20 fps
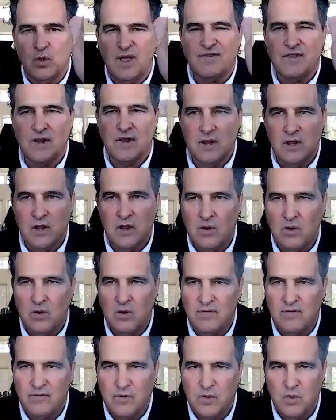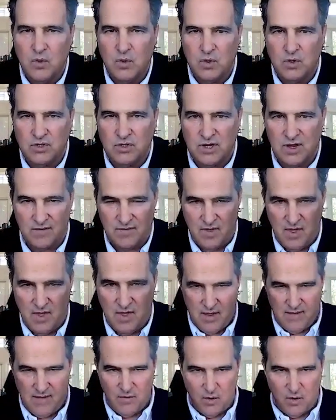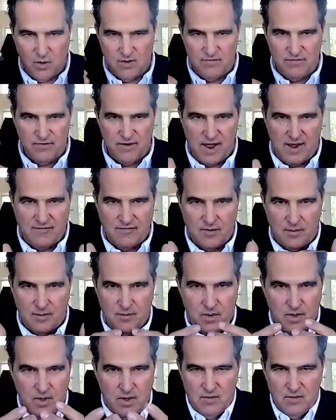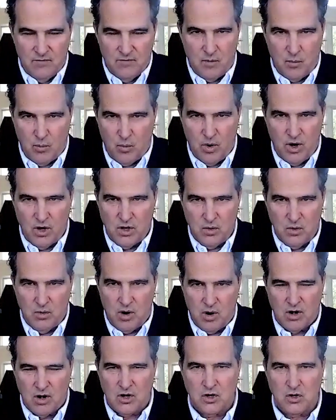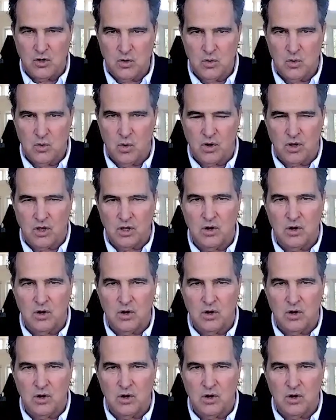You have to learn to fuel yourself. If you're going to fly from from where you are to New York,